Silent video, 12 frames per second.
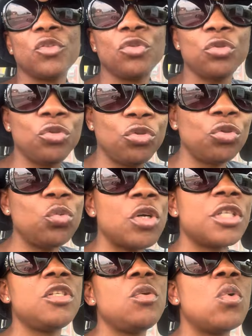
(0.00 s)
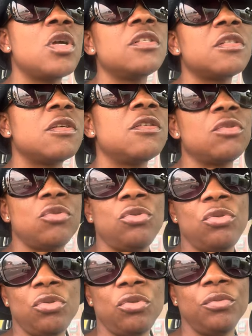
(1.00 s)
to do what he wants us to
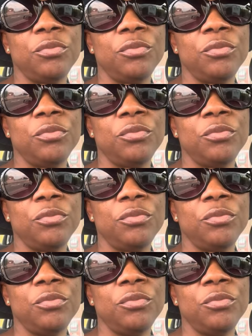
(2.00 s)
do.